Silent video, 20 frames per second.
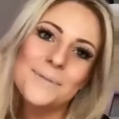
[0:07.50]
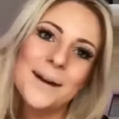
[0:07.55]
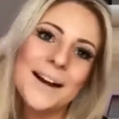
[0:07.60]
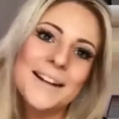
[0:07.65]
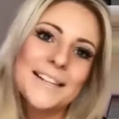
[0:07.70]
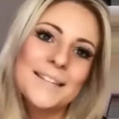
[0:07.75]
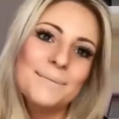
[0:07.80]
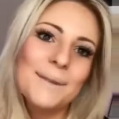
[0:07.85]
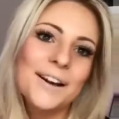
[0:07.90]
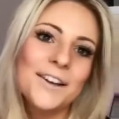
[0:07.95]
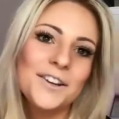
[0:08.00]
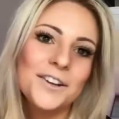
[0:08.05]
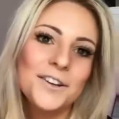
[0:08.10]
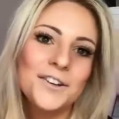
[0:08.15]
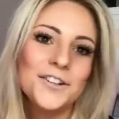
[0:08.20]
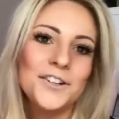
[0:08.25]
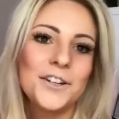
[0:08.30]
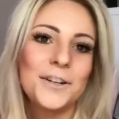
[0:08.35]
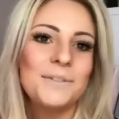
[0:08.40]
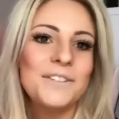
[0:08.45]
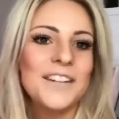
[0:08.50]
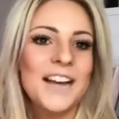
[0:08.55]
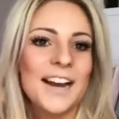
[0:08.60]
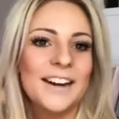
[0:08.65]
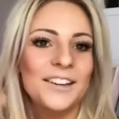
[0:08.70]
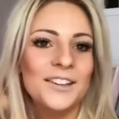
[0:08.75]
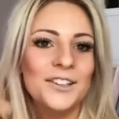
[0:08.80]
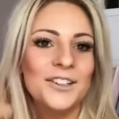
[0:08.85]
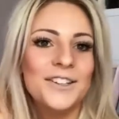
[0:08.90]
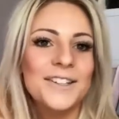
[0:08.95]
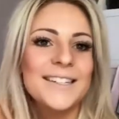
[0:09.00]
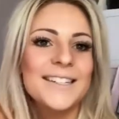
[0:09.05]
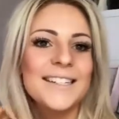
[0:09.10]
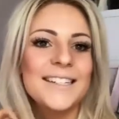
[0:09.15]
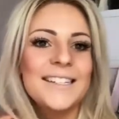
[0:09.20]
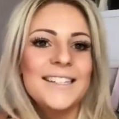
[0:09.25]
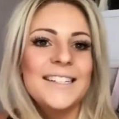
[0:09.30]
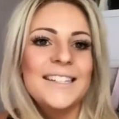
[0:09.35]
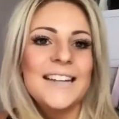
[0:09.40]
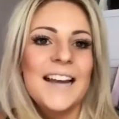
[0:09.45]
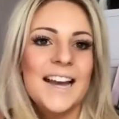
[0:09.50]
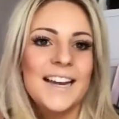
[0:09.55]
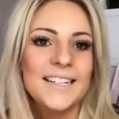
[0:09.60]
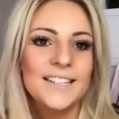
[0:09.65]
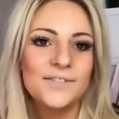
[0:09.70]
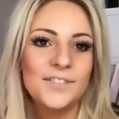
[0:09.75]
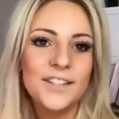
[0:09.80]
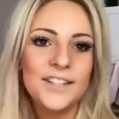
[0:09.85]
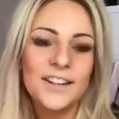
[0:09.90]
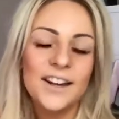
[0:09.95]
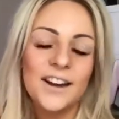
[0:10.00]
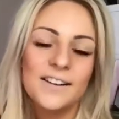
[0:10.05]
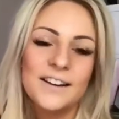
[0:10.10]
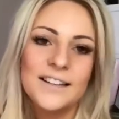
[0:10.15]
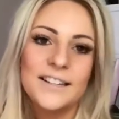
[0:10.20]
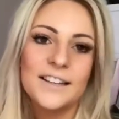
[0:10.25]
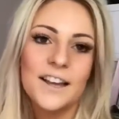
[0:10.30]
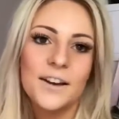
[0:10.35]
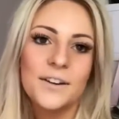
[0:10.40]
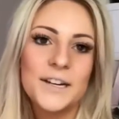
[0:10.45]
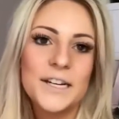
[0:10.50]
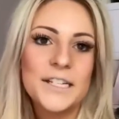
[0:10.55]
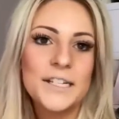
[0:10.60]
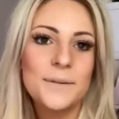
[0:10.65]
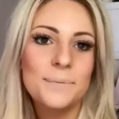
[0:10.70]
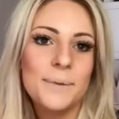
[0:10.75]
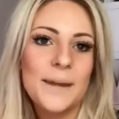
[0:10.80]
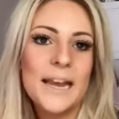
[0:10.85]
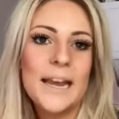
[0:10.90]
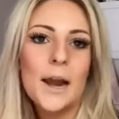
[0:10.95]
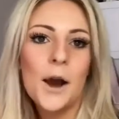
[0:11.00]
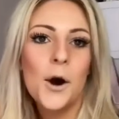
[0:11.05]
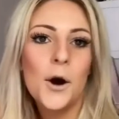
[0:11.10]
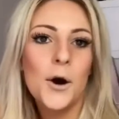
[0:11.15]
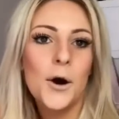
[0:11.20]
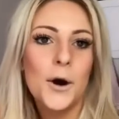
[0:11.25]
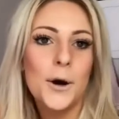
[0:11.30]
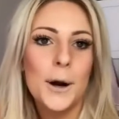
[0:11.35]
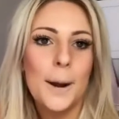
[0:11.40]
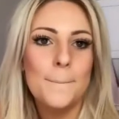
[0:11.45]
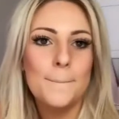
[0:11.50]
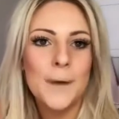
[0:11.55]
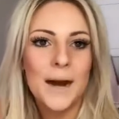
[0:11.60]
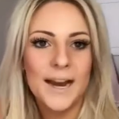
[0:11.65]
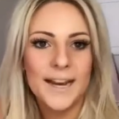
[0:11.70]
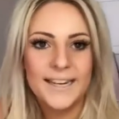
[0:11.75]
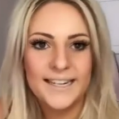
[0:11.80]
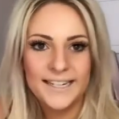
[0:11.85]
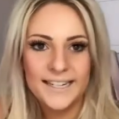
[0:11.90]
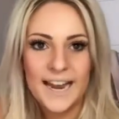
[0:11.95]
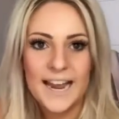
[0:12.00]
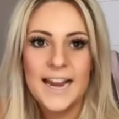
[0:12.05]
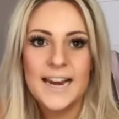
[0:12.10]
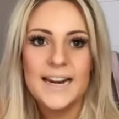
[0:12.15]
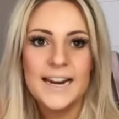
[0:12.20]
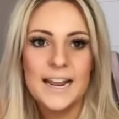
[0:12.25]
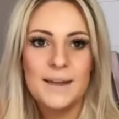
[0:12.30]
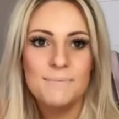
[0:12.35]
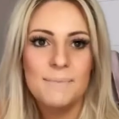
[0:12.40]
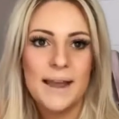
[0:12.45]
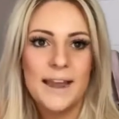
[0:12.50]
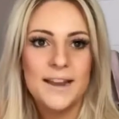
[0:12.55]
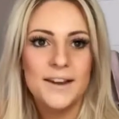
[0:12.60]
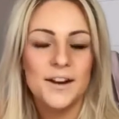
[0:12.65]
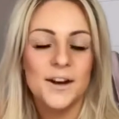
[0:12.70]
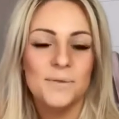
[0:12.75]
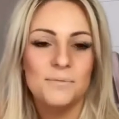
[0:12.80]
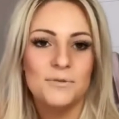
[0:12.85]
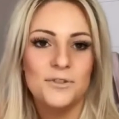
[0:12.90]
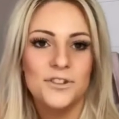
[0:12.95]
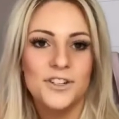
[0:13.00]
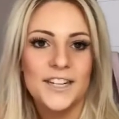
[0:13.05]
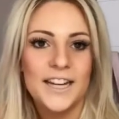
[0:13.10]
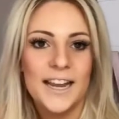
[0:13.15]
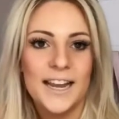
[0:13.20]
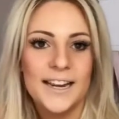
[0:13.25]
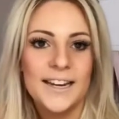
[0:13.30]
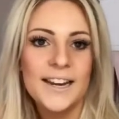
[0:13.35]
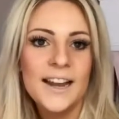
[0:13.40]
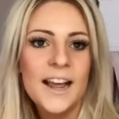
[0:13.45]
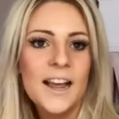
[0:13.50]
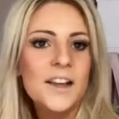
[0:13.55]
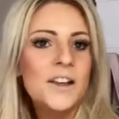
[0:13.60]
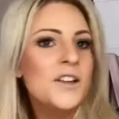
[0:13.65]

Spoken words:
back to my YouTube channel. So today's video is going to be on my daily makeup routine.